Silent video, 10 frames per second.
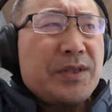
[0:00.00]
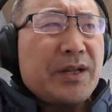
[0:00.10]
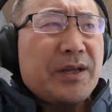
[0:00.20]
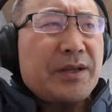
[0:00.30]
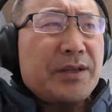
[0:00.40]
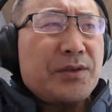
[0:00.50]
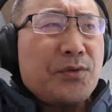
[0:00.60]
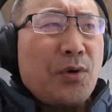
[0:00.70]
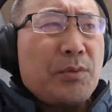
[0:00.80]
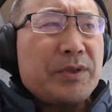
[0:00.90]
that I
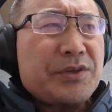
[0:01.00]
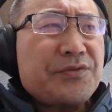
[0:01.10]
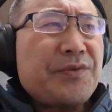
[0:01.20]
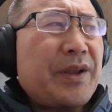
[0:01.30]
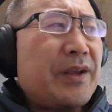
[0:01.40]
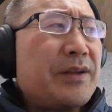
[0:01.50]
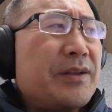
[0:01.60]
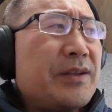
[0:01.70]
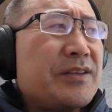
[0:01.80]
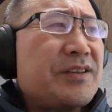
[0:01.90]
normally trade
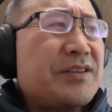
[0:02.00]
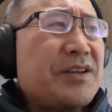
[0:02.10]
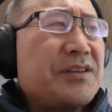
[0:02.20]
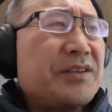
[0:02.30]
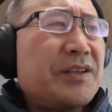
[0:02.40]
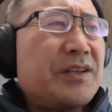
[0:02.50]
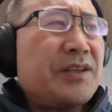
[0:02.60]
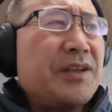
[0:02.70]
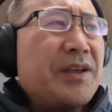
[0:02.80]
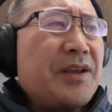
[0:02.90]
is essentially